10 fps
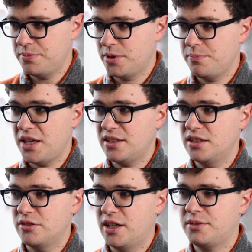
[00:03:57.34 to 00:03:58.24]
people are
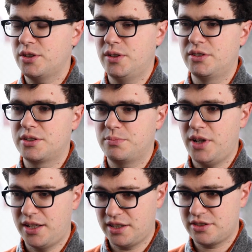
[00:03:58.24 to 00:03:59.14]
baking GraphQL into
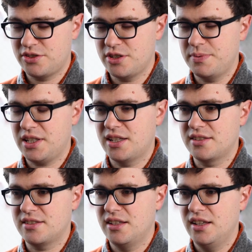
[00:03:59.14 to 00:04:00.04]
products just
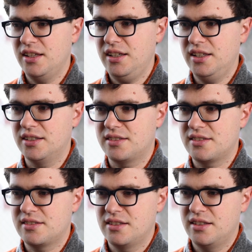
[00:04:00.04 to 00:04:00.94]
because
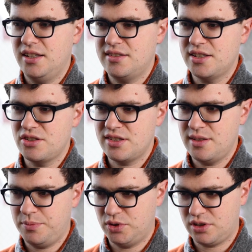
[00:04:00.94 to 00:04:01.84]
it's such a
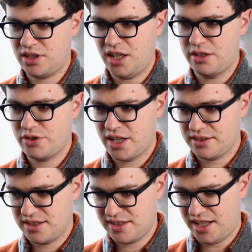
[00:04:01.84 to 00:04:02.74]
simple
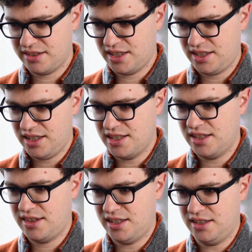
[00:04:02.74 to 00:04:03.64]
contract. It's not like
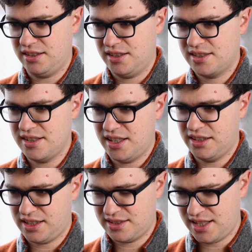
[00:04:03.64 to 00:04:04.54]
anything, it's not
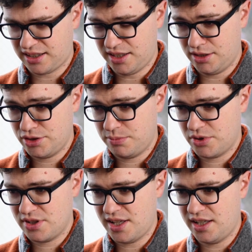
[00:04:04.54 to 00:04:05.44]
like a technology
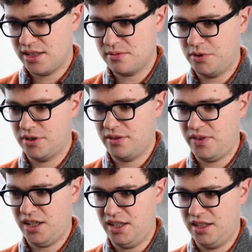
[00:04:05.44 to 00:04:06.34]
per se, it's more of
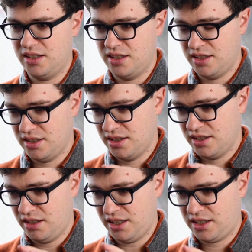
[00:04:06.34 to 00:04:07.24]
a
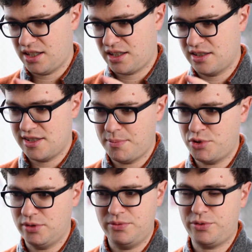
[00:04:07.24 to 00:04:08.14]

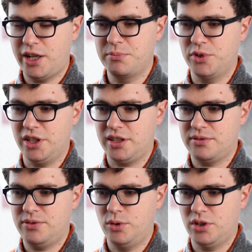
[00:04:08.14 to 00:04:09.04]
conceptual framework
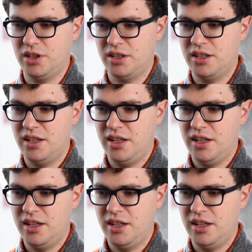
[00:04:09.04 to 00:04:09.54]
for